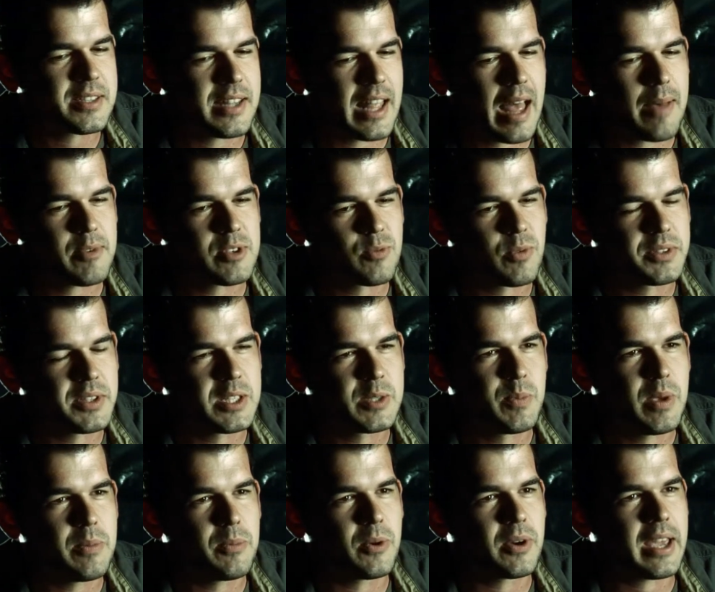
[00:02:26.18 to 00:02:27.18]
establish what
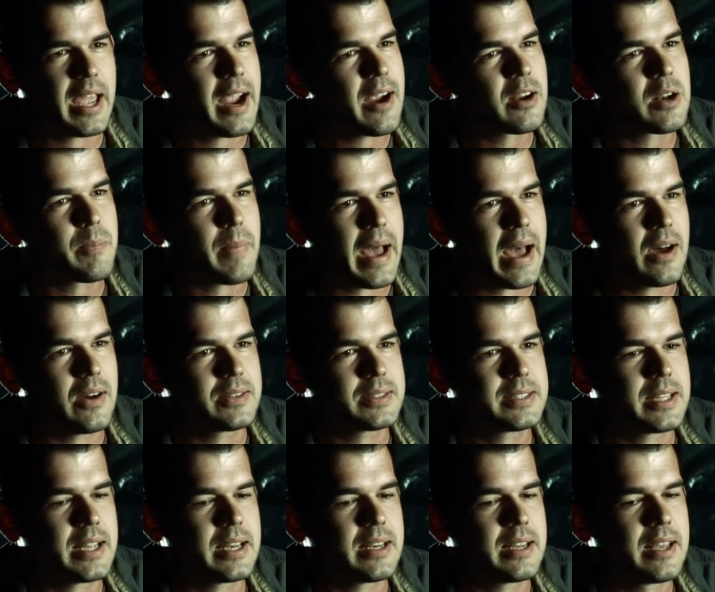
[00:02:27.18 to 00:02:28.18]
these people cared
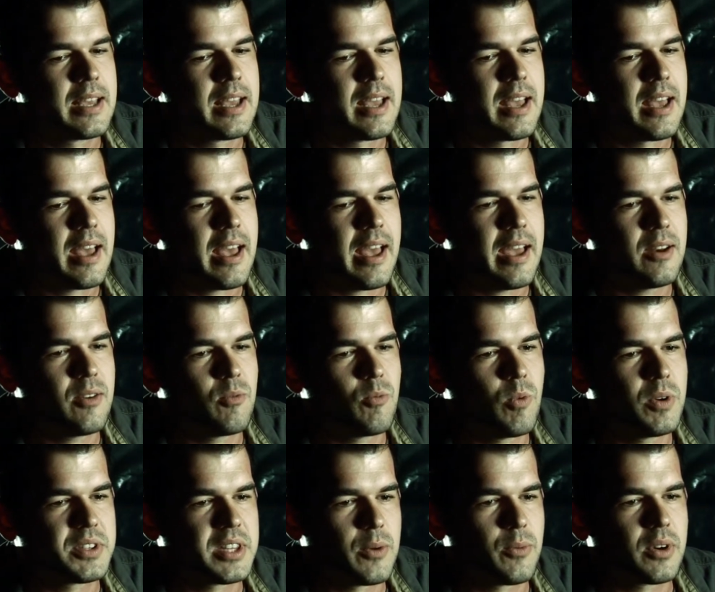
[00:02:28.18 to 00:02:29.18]
about
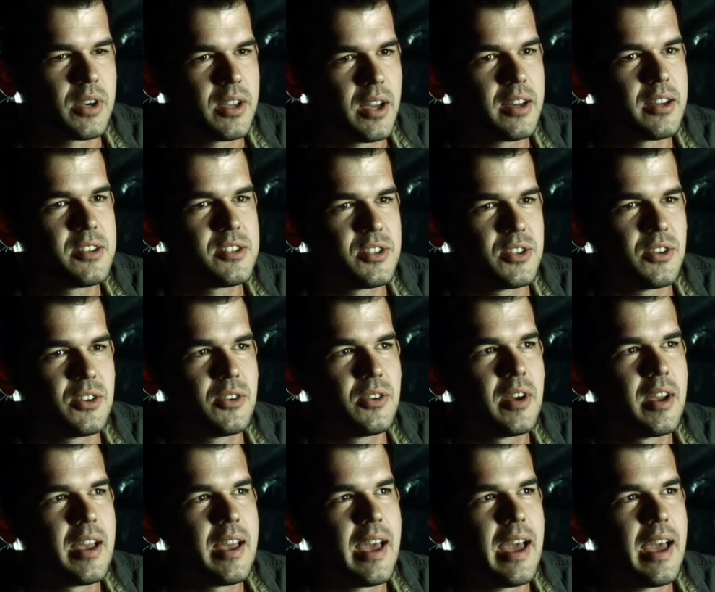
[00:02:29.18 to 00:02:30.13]
and what they were gonna do,